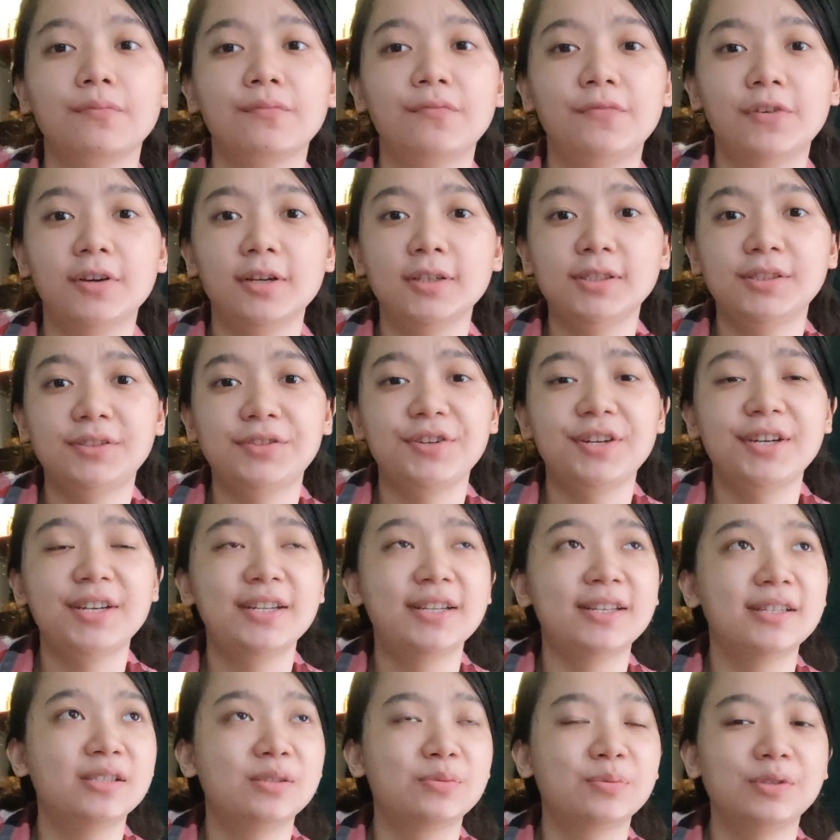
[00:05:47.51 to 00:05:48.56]
First three
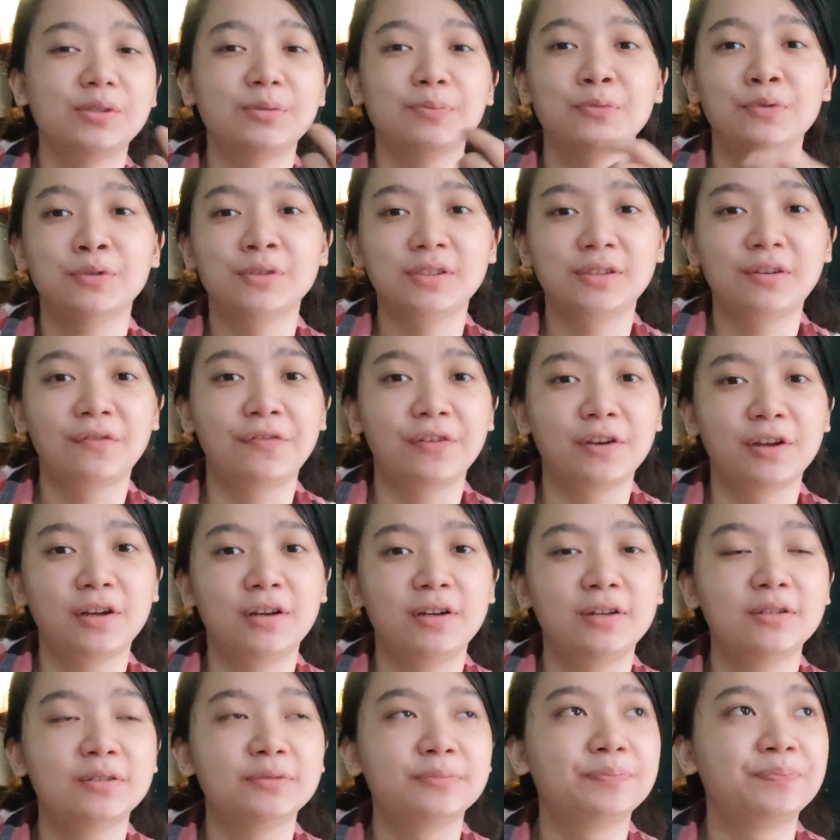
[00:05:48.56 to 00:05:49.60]
days were the most
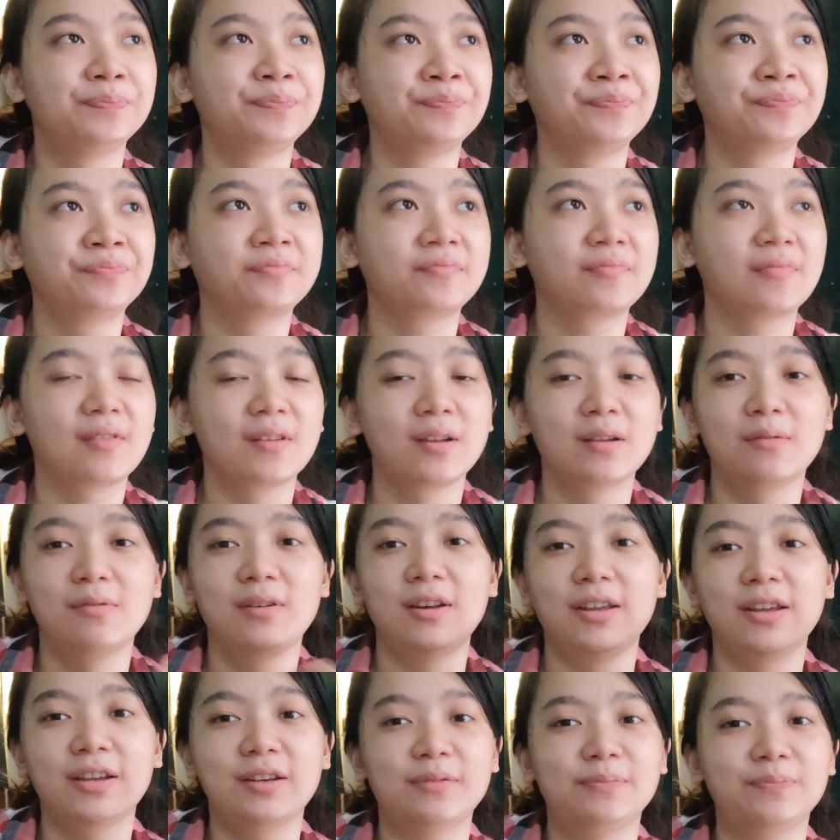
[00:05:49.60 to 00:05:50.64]
difficult.
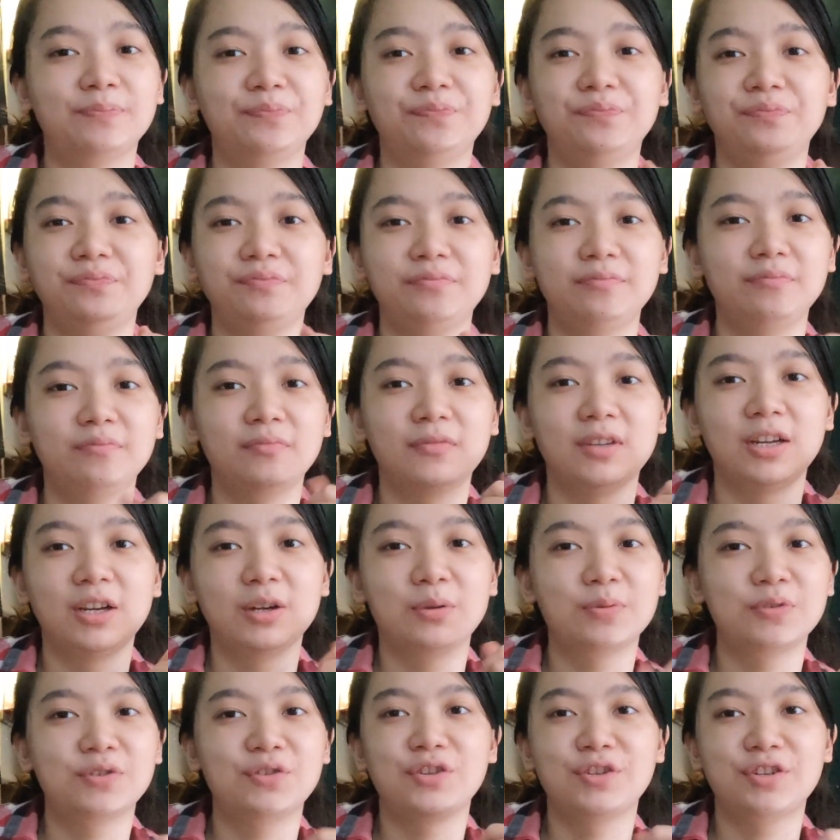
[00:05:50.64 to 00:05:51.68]
Like, it
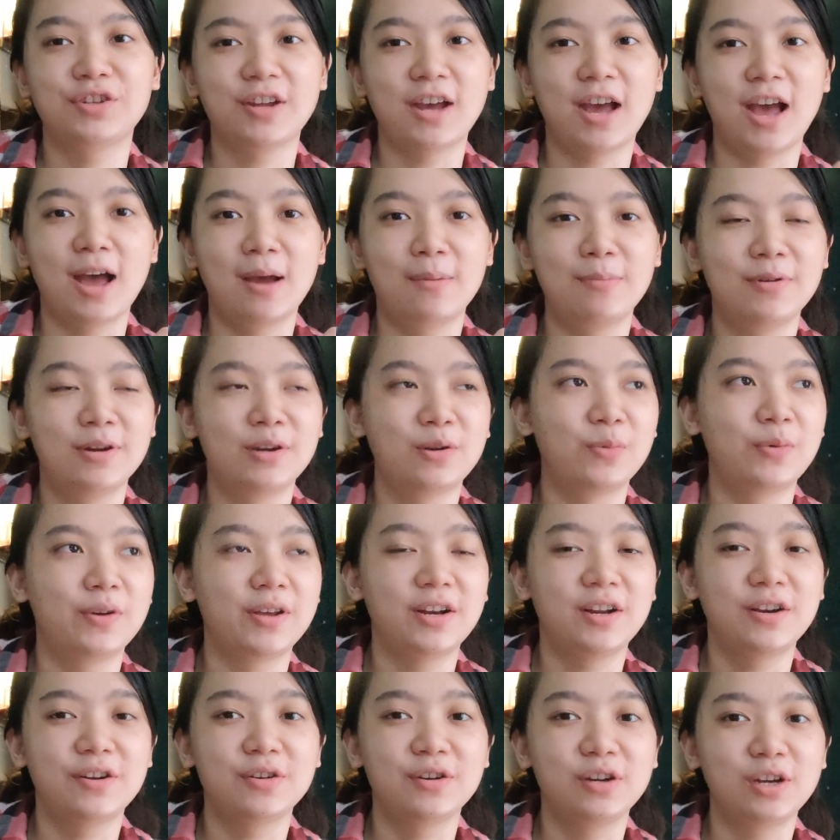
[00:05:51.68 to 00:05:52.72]
was just a habit
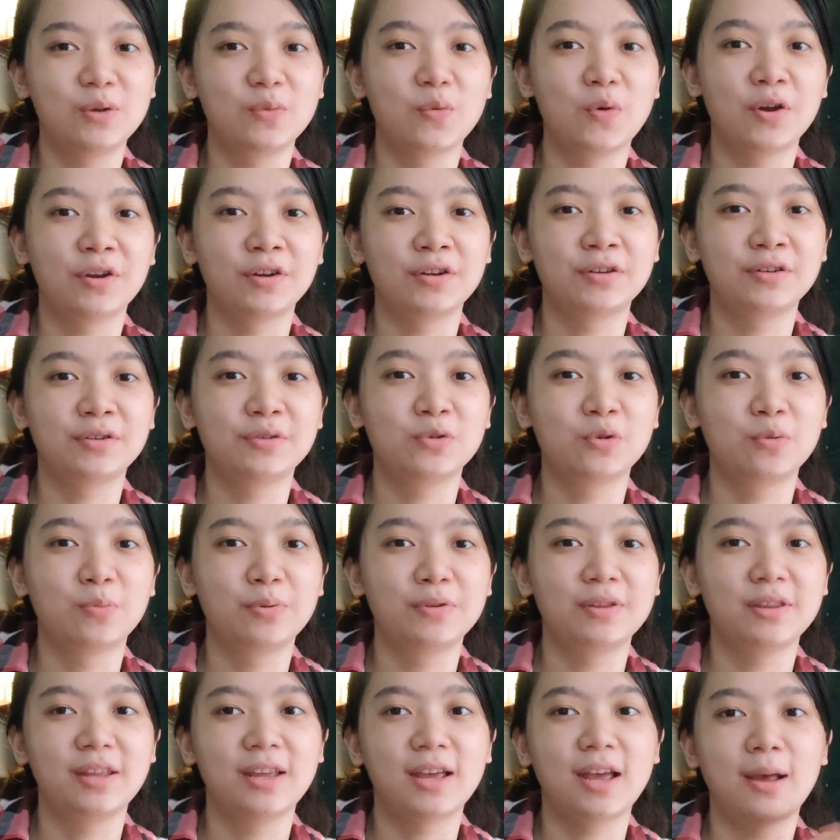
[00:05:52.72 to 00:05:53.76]
where I really wanted to
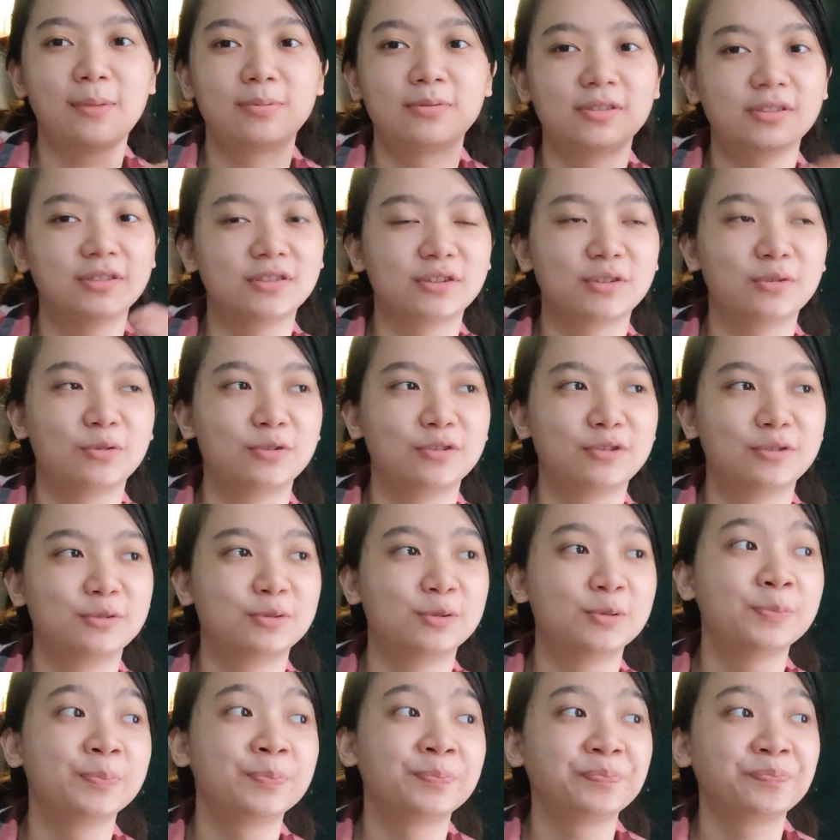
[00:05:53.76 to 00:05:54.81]
open the apps and scroll
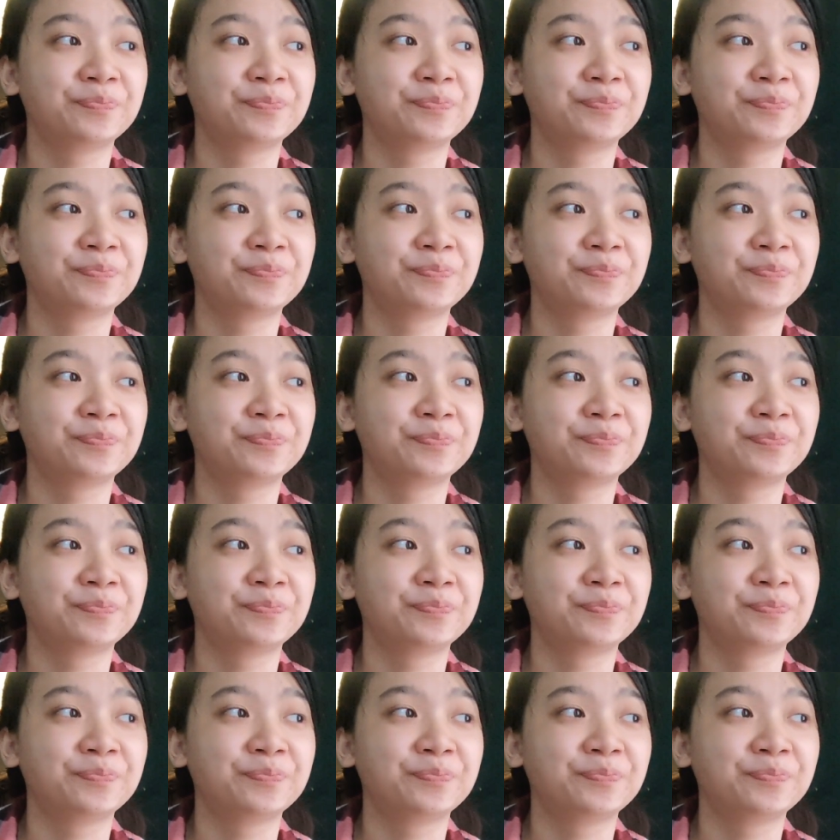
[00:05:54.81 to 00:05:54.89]
through.